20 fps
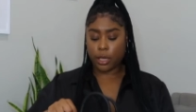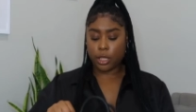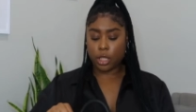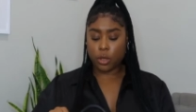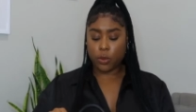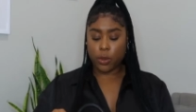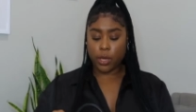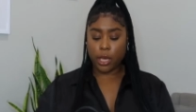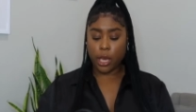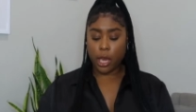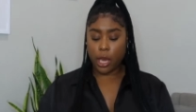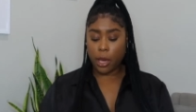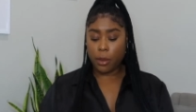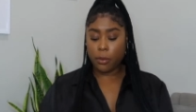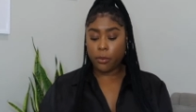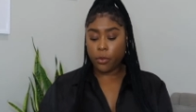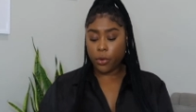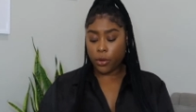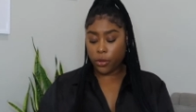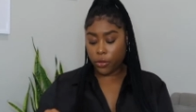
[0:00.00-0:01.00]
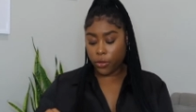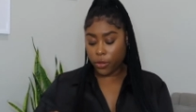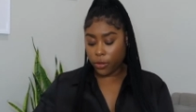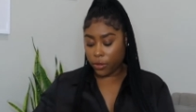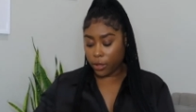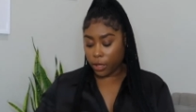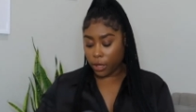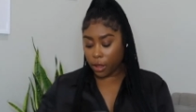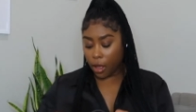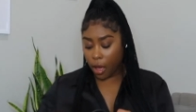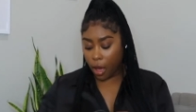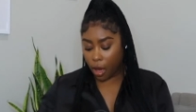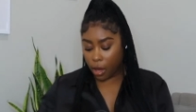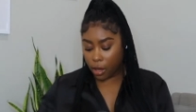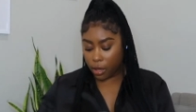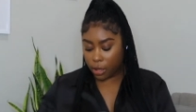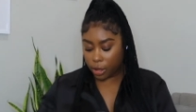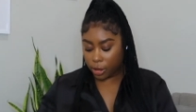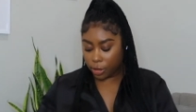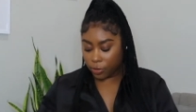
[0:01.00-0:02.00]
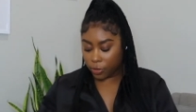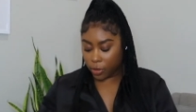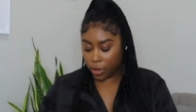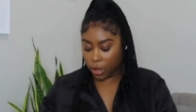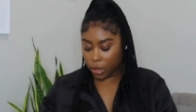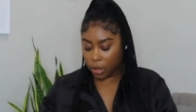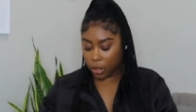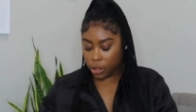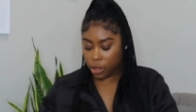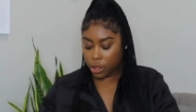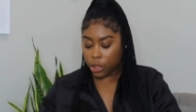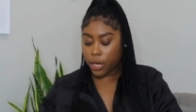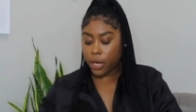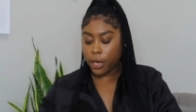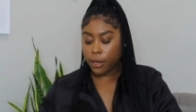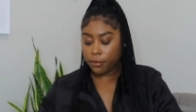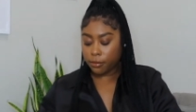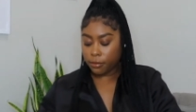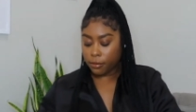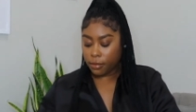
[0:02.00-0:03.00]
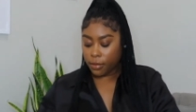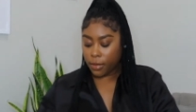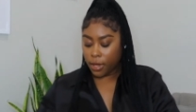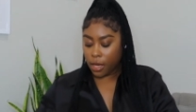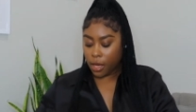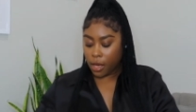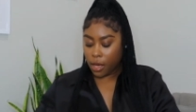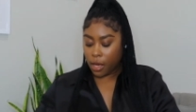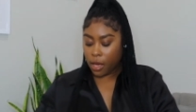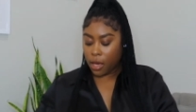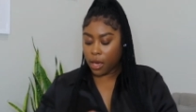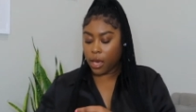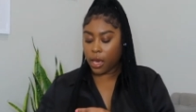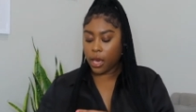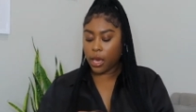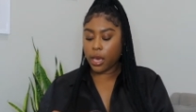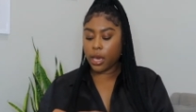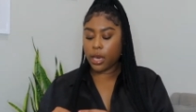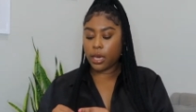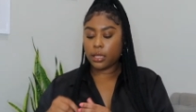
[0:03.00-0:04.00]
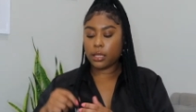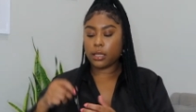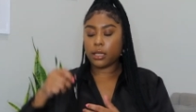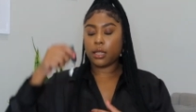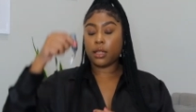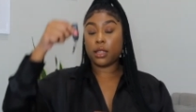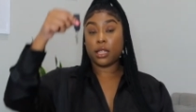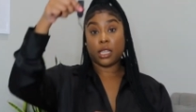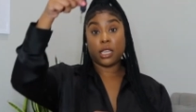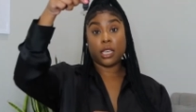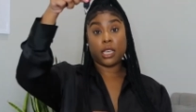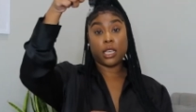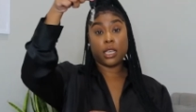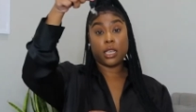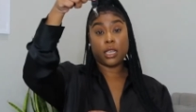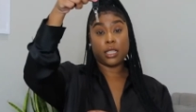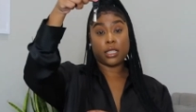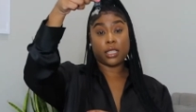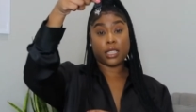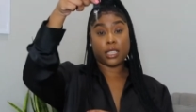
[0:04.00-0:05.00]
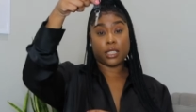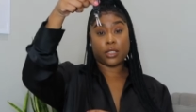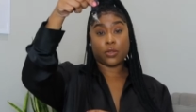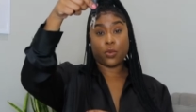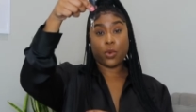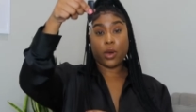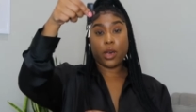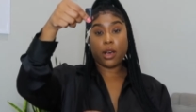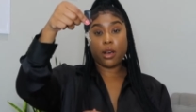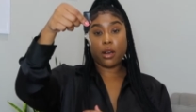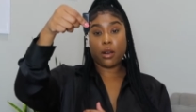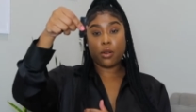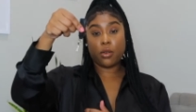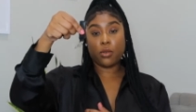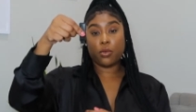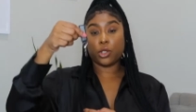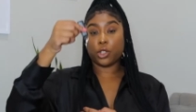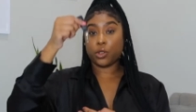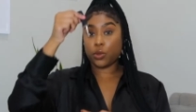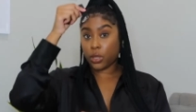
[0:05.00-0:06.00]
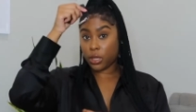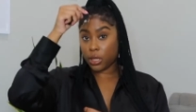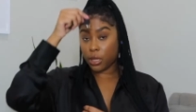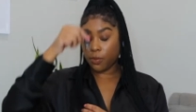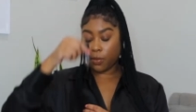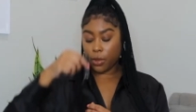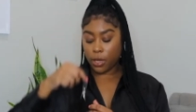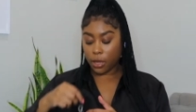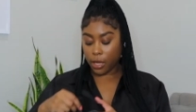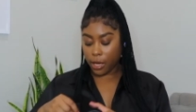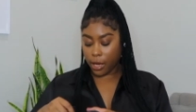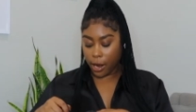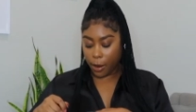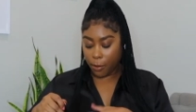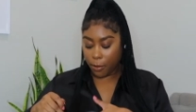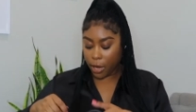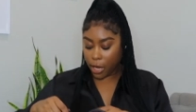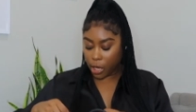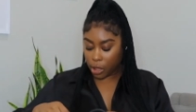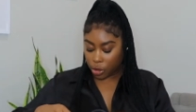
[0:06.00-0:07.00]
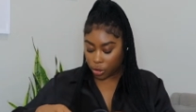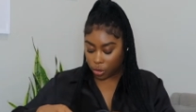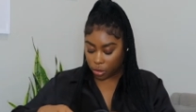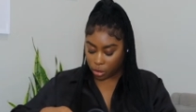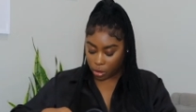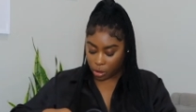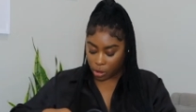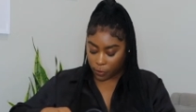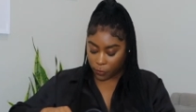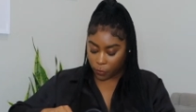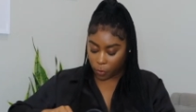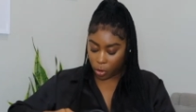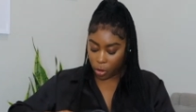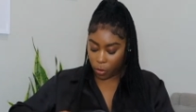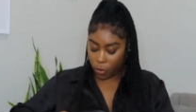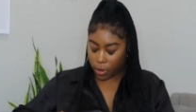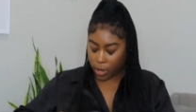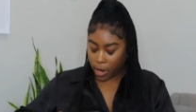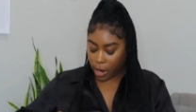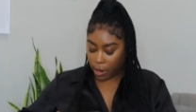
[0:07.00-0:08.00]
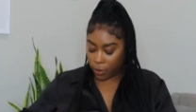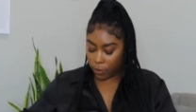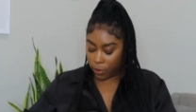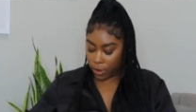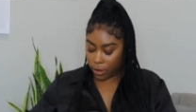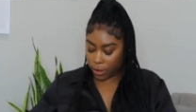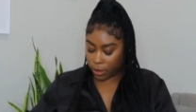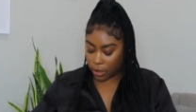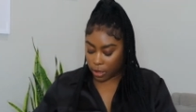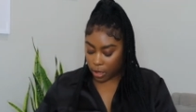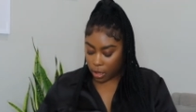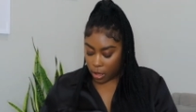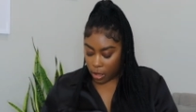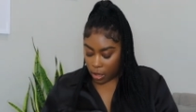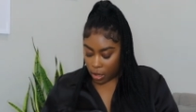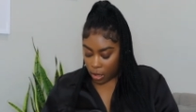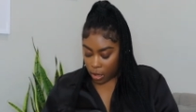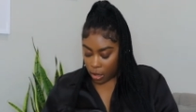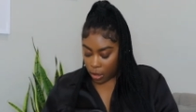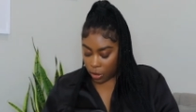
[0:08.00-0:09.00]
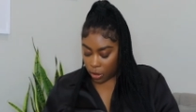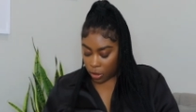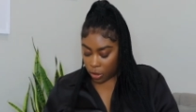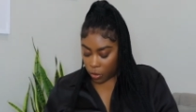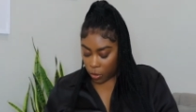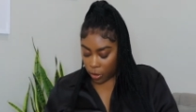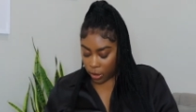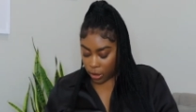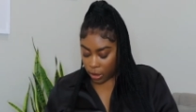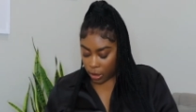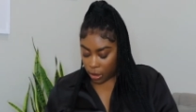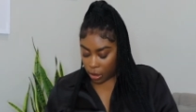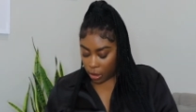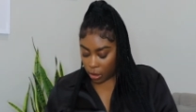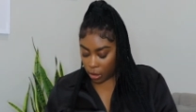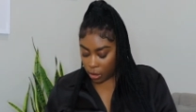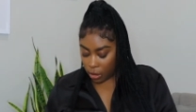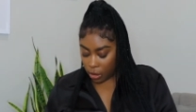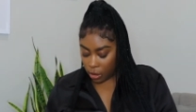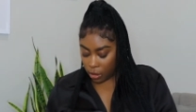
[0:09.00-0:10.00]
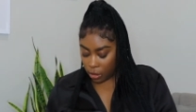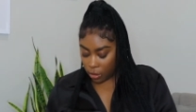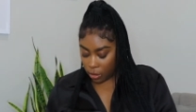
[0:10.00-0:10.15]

So it came with the lock, the clochette, and the keys as well, which was something that I made sure to look for when I was sourcing